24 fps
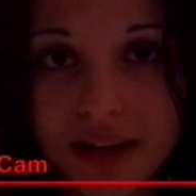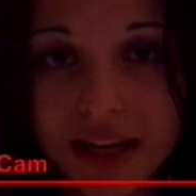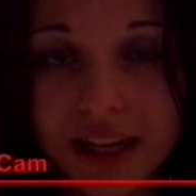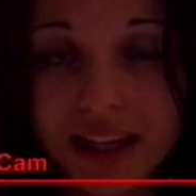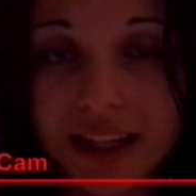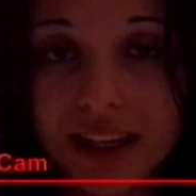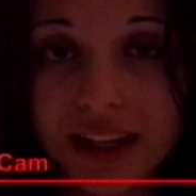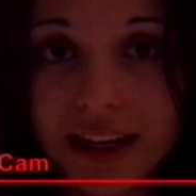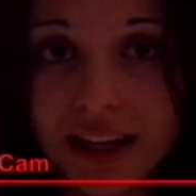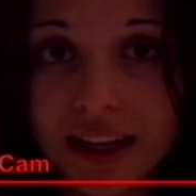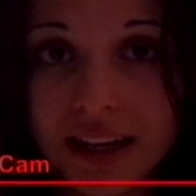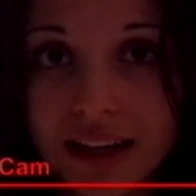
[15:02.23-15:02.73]
the
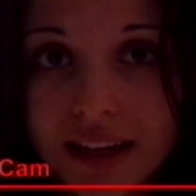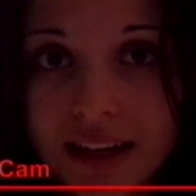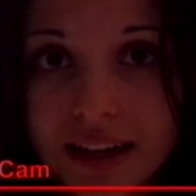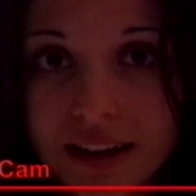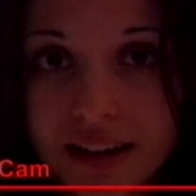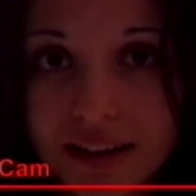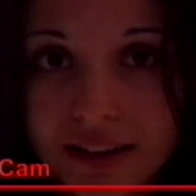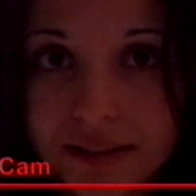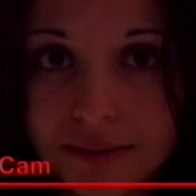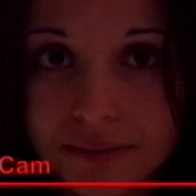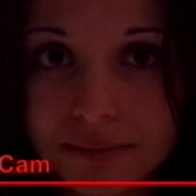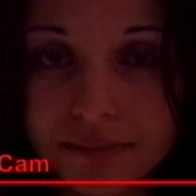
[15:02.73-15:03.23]

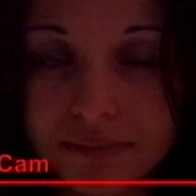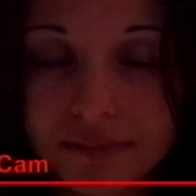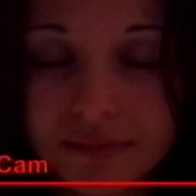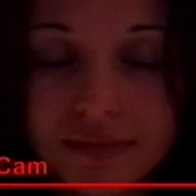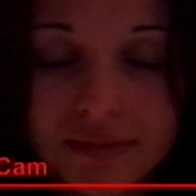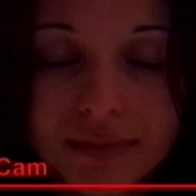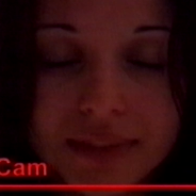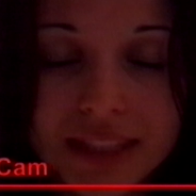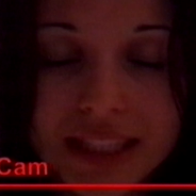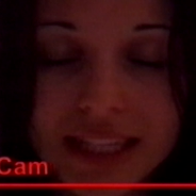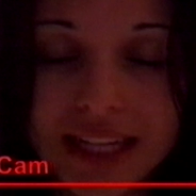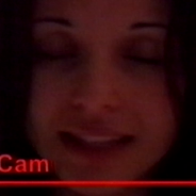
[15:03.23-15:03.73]
media
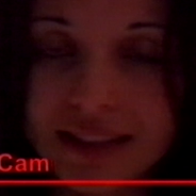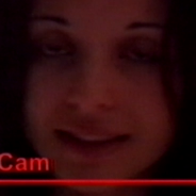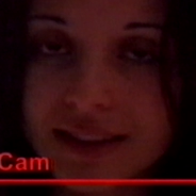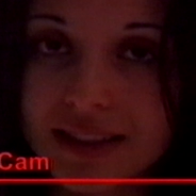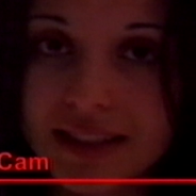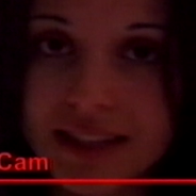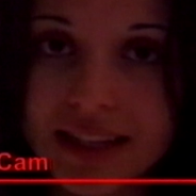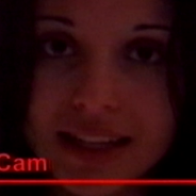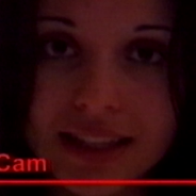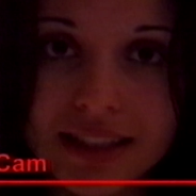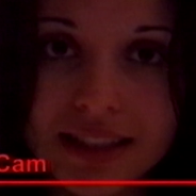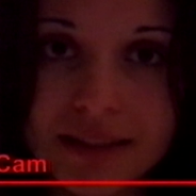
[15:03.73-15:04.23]
um,
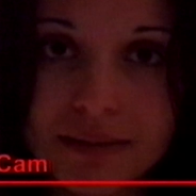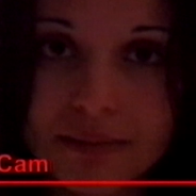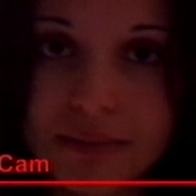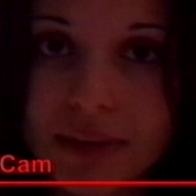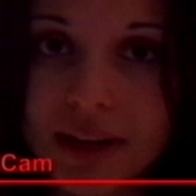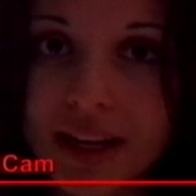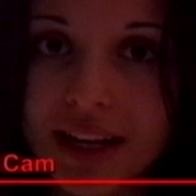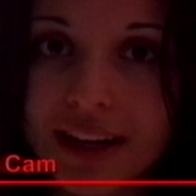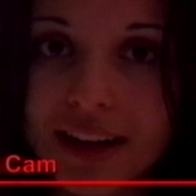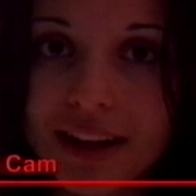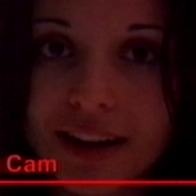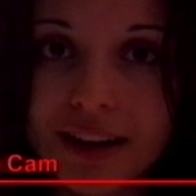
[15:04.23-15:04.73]
downstairs
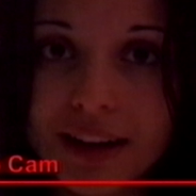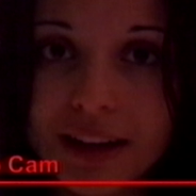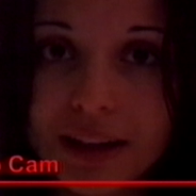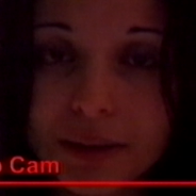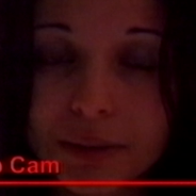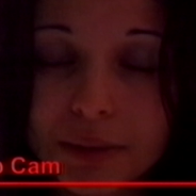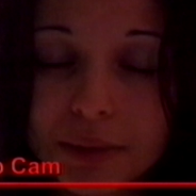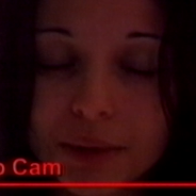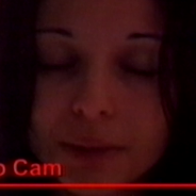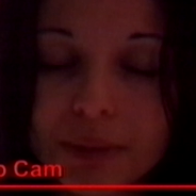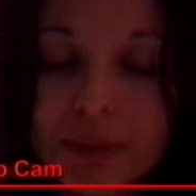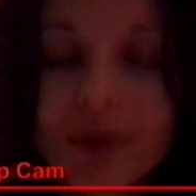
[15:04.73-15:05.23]
in Planet
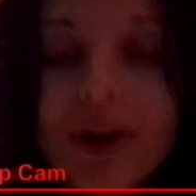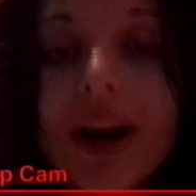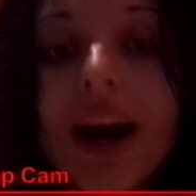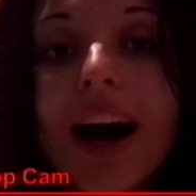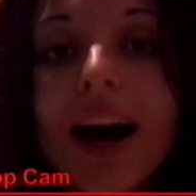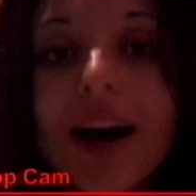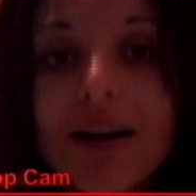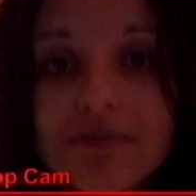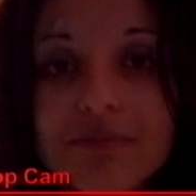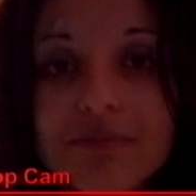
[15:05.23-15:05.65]
Hollywood were